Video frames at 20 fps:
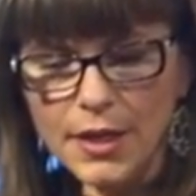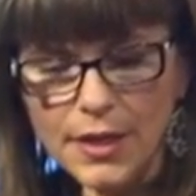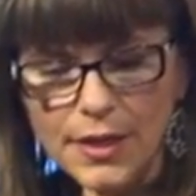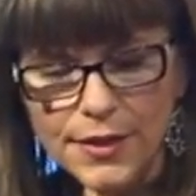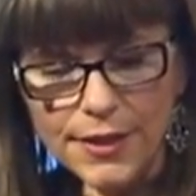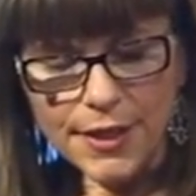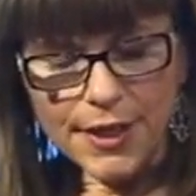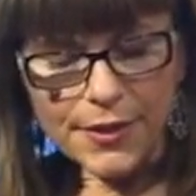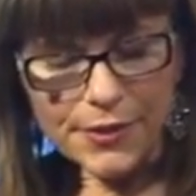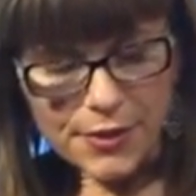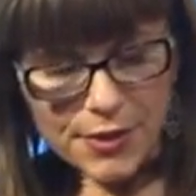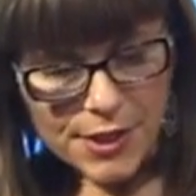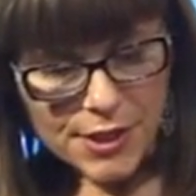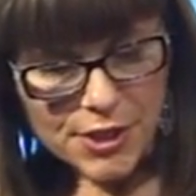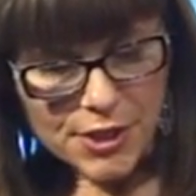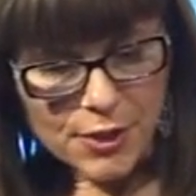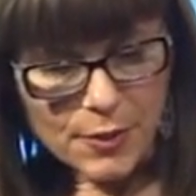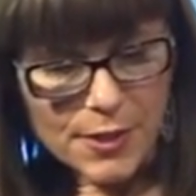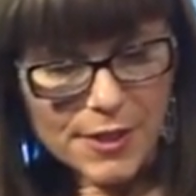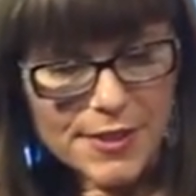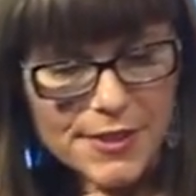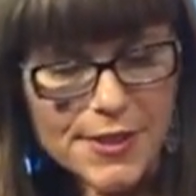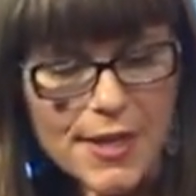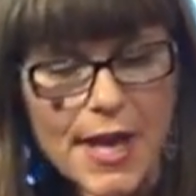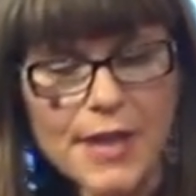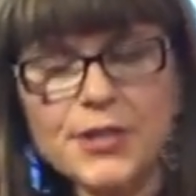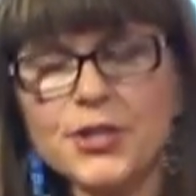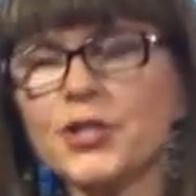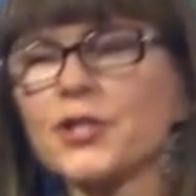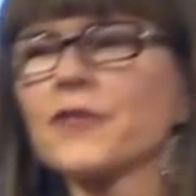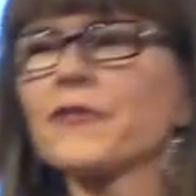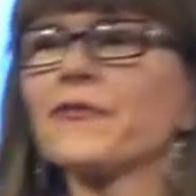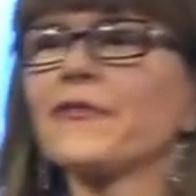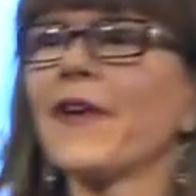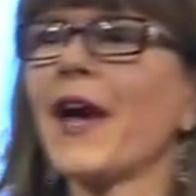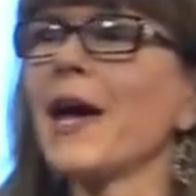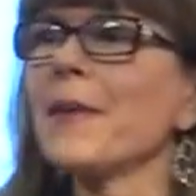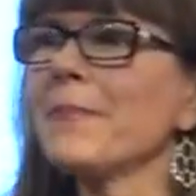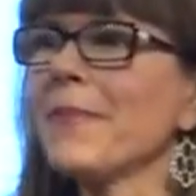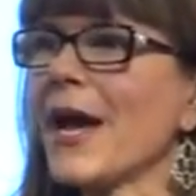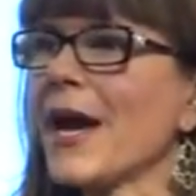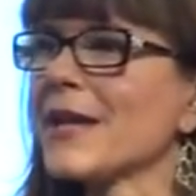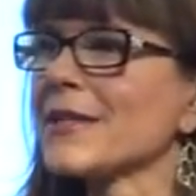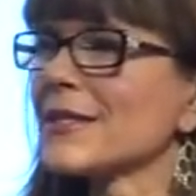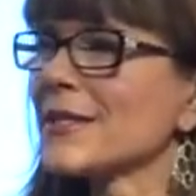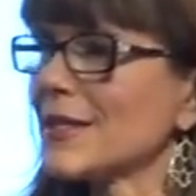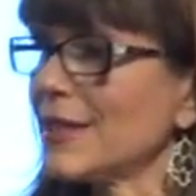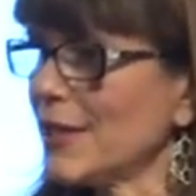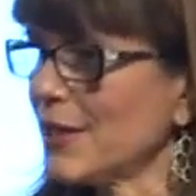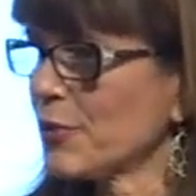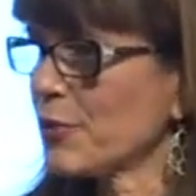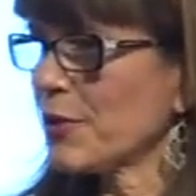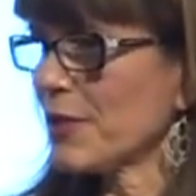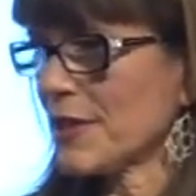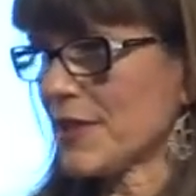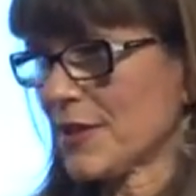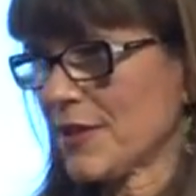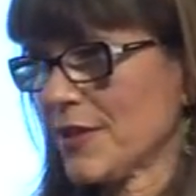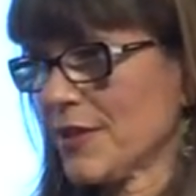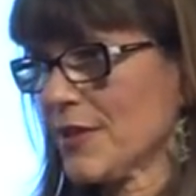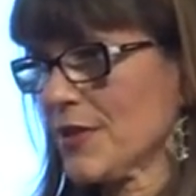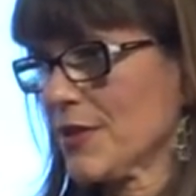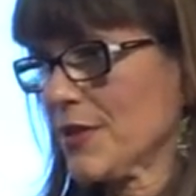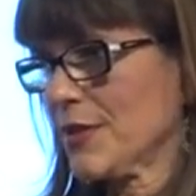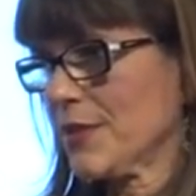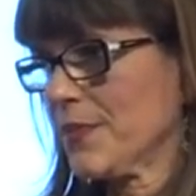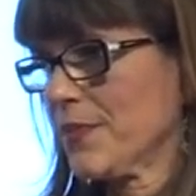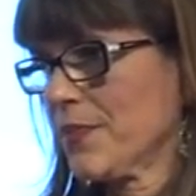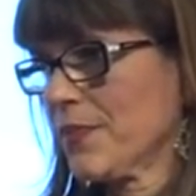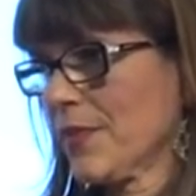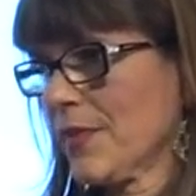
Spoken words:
The other issue is that your fat mass increases.